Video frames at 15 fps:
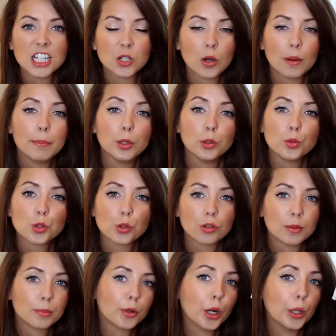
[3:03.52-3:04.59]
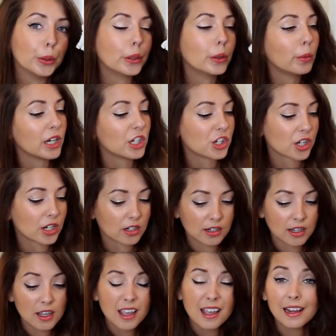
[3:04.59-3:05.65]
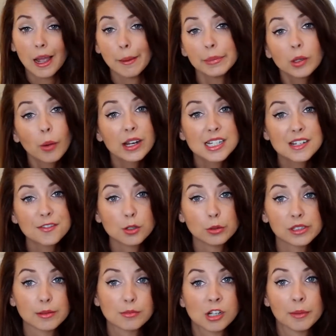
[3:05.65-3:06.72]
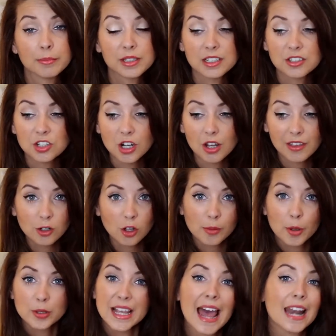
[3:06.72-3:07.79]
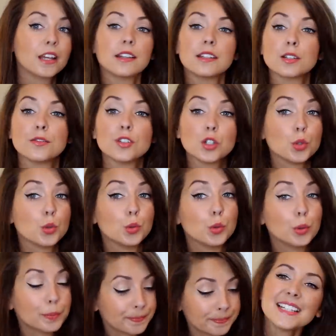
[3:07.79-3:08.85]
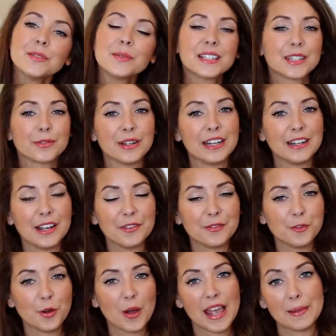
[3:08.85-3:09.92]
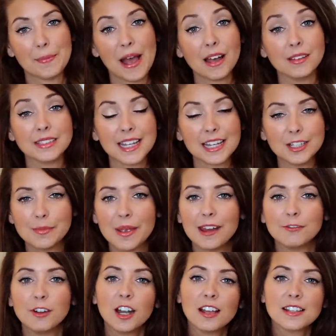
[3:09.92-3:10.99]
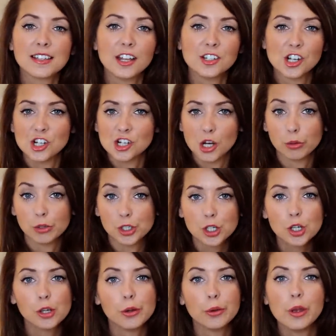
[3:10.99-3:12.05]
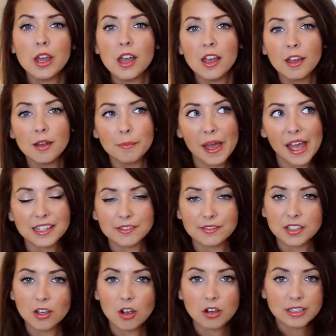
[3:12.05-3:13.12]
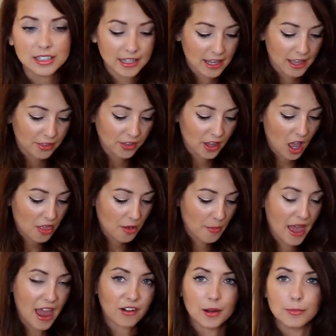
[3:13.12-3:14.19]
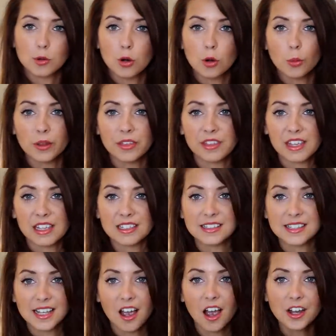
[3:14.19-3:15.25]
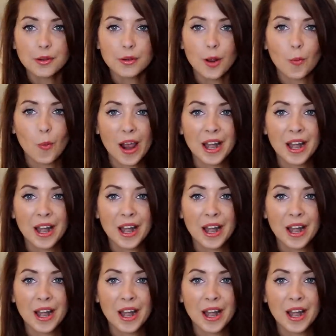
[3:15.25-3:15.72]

to a boot or a brogue, which can be quite difficult sometimes because you know they're not the most elegant of shoe. As it was three for eight pounds and you may realise I just showed two pairs of socks, the other pair I bought were these. I don't know